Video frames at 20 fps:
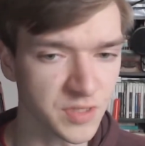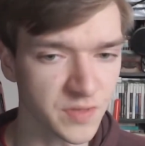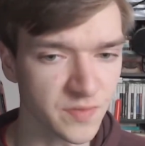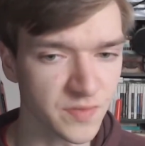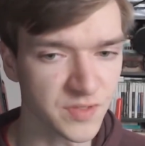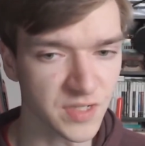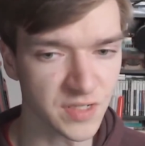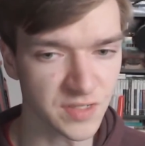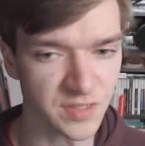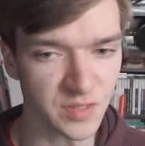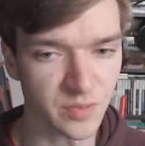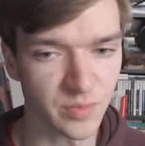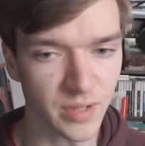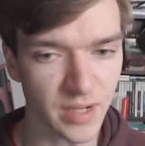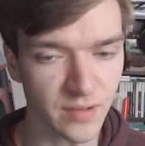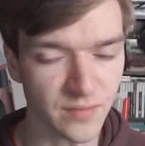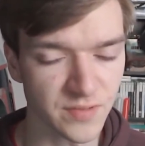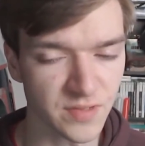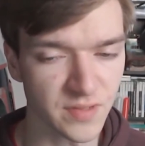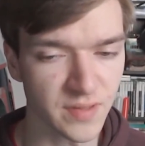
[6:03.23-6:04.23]
it for
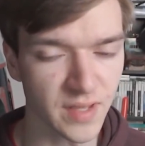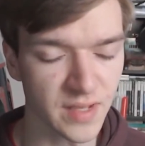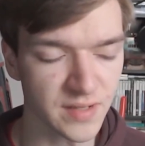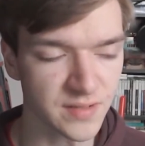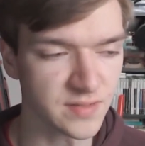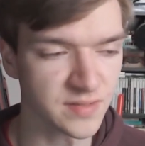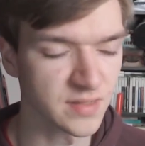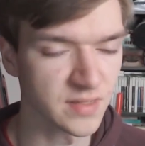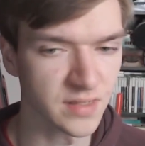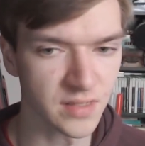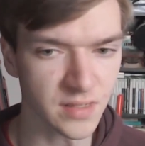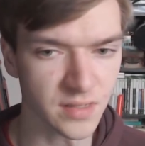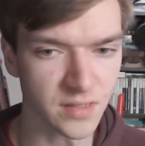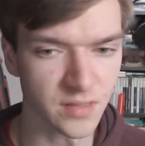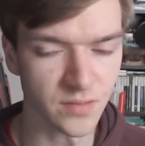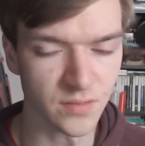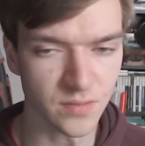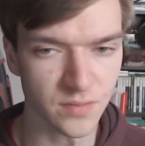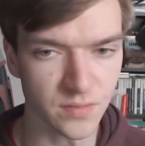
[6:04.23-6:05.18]
£60, and that is the